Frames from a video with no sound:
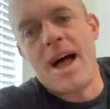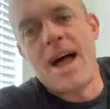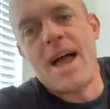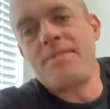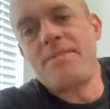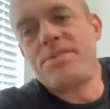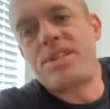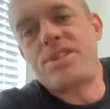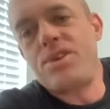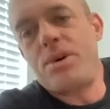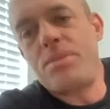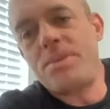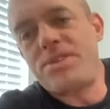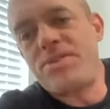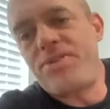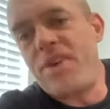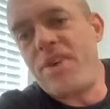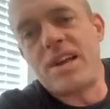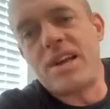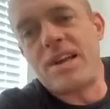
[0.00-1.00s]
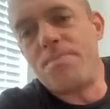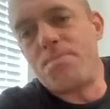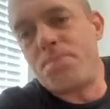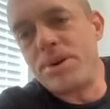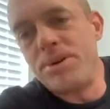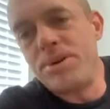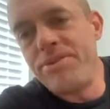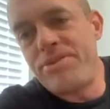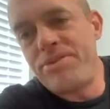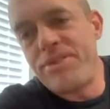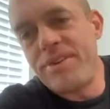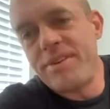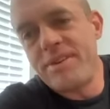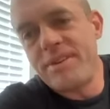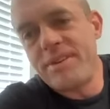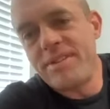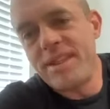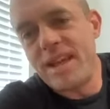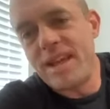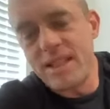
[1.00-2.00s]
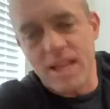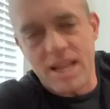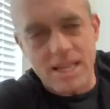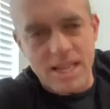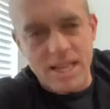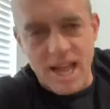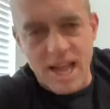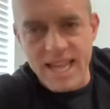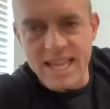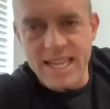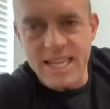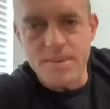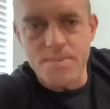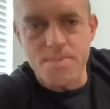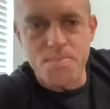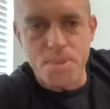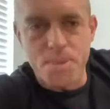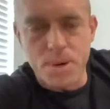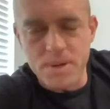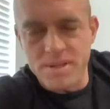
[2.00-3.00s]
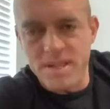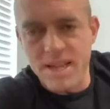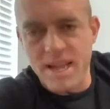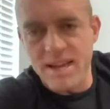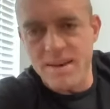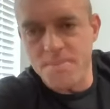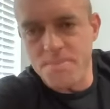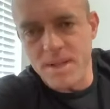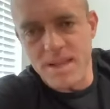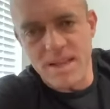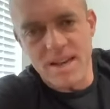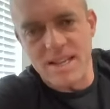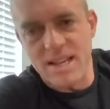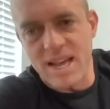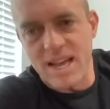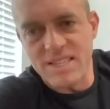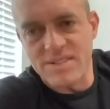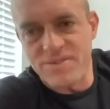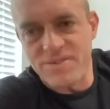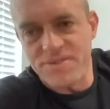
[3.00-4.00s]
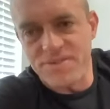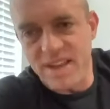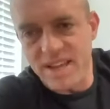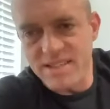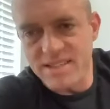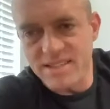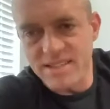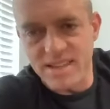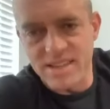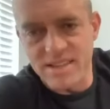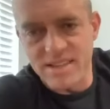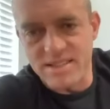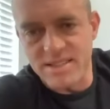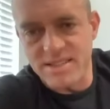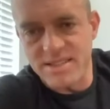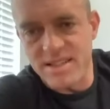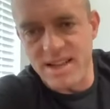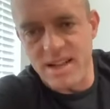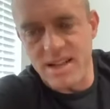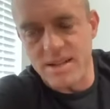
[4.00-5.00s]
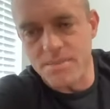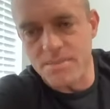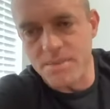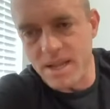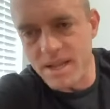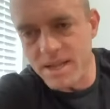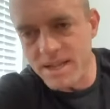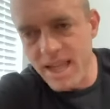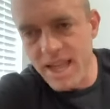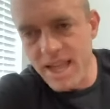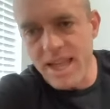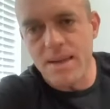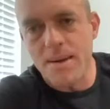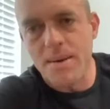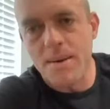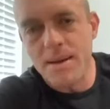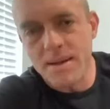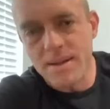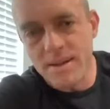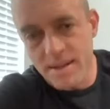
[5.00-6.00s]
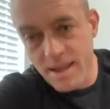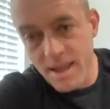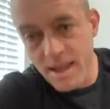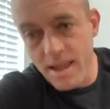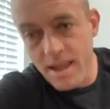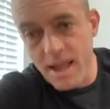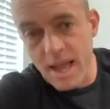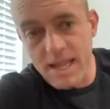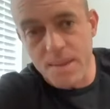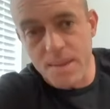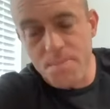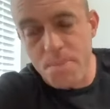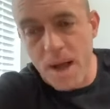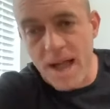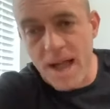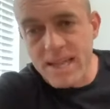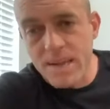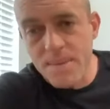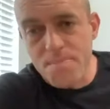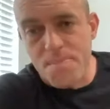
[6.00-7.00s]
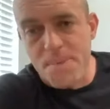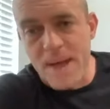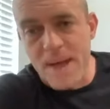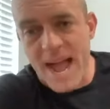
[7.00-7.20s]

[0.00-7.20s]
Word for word: I have so much fucking proof that like I can put that in, in a guy's face and just tell him like, hey, I can I can